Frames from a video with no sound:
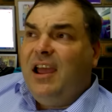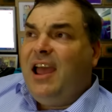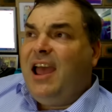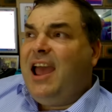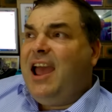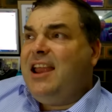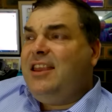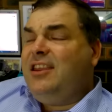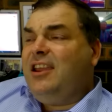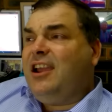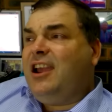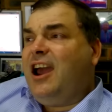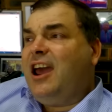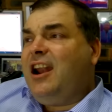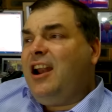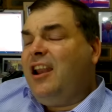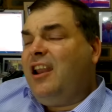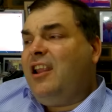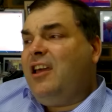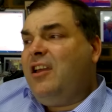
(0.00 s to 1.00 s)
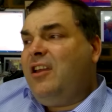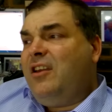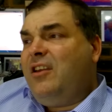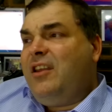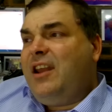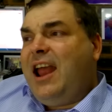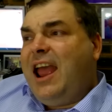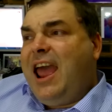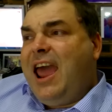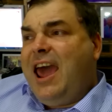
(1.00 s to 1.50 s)
And you got to
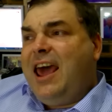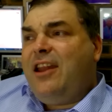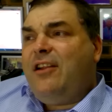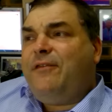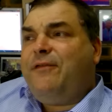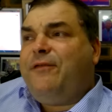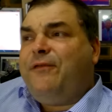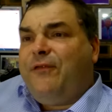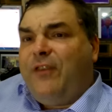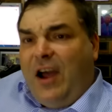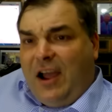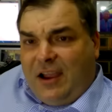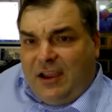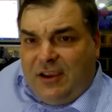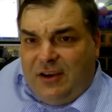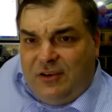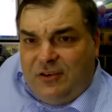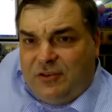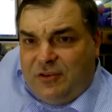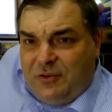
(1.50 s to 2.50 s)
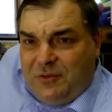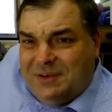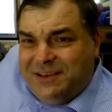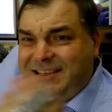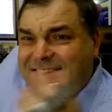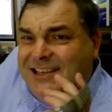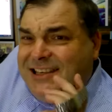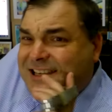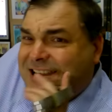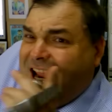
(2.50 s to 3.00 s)
learn how to fucking do a
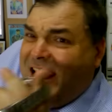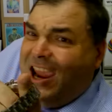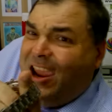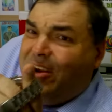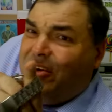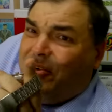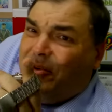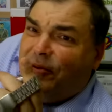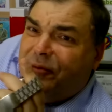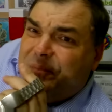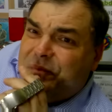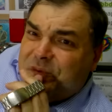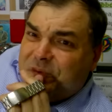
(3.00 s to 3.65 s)
deal.